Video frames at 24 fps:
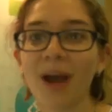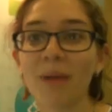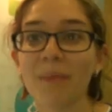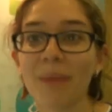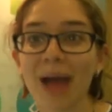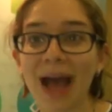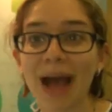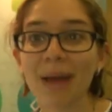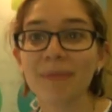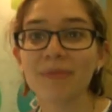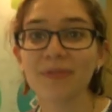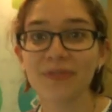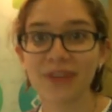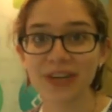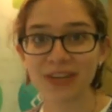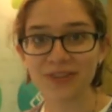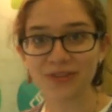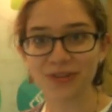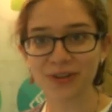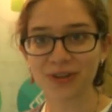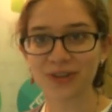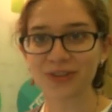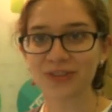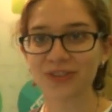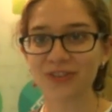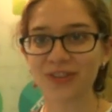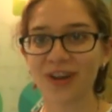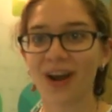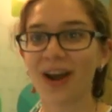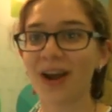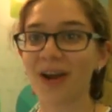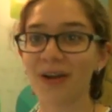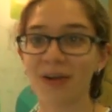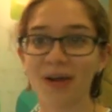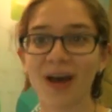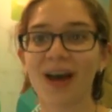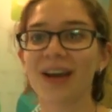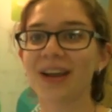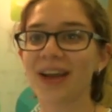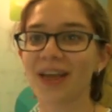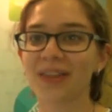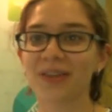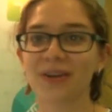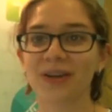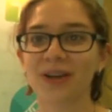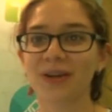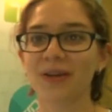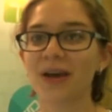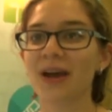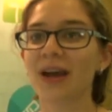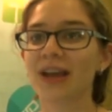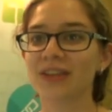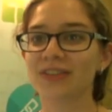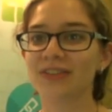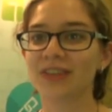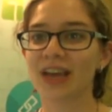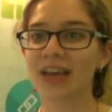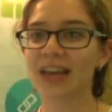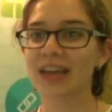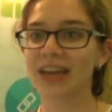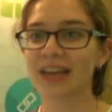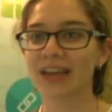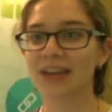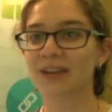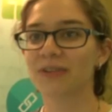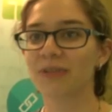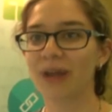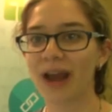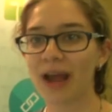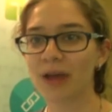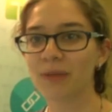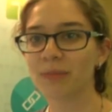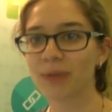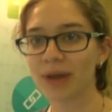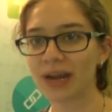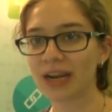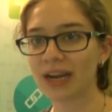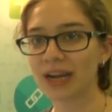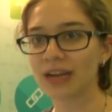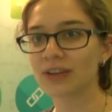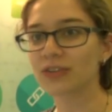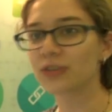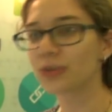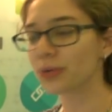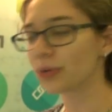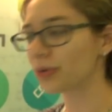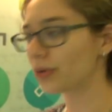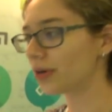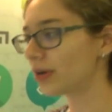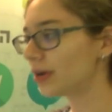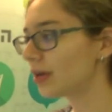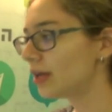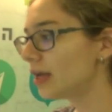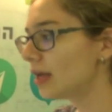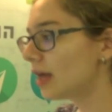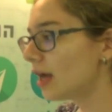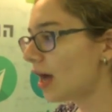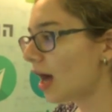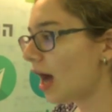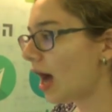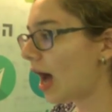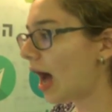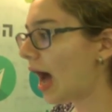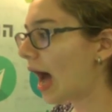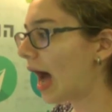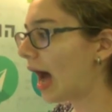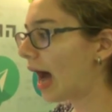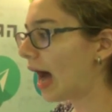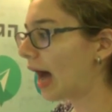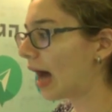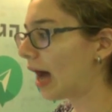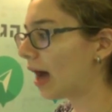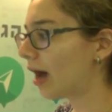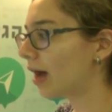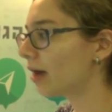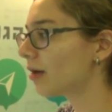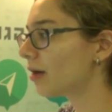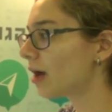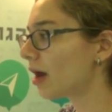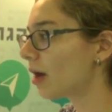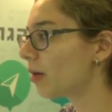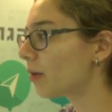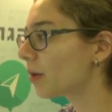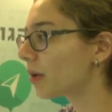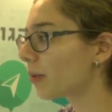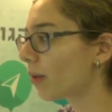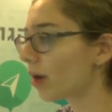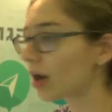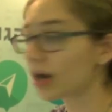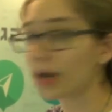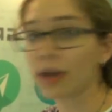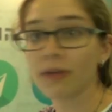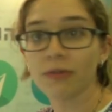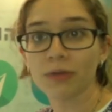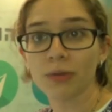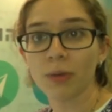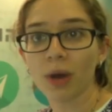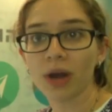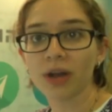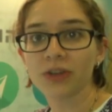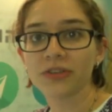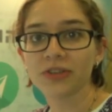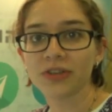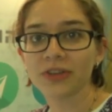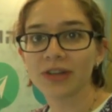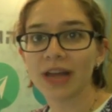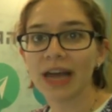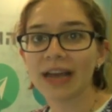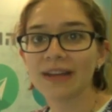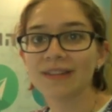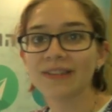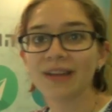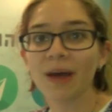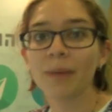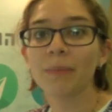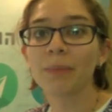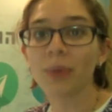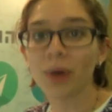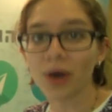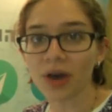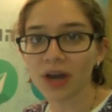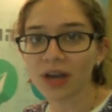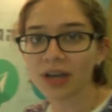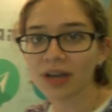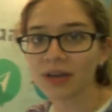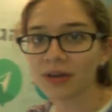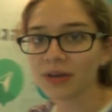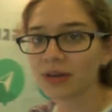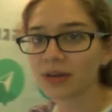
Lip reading: Our map features are another exciting and groundbreaking tool. If you want to select a book,